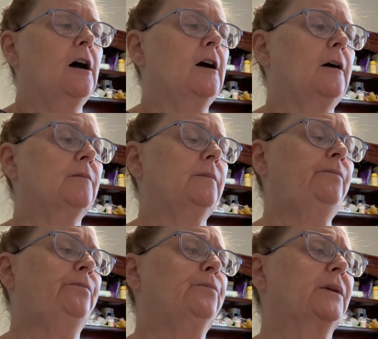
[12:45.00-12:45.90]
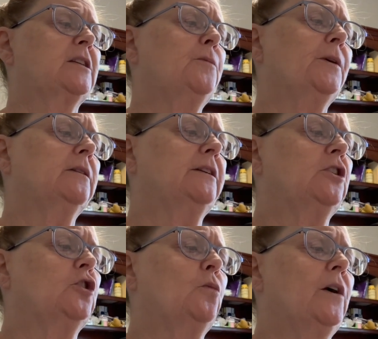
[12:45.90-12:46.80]
But
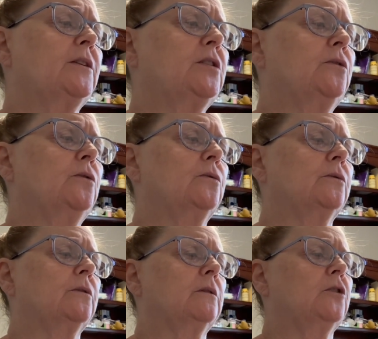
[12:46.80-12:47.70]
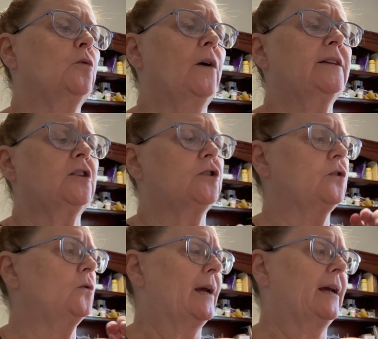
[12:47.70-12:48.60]
typically you want to
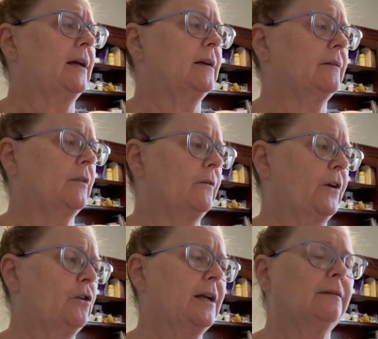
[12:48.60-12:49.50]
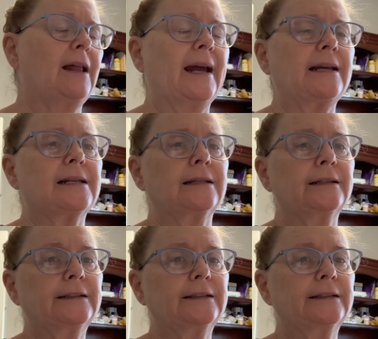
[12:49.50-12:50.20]
do a very light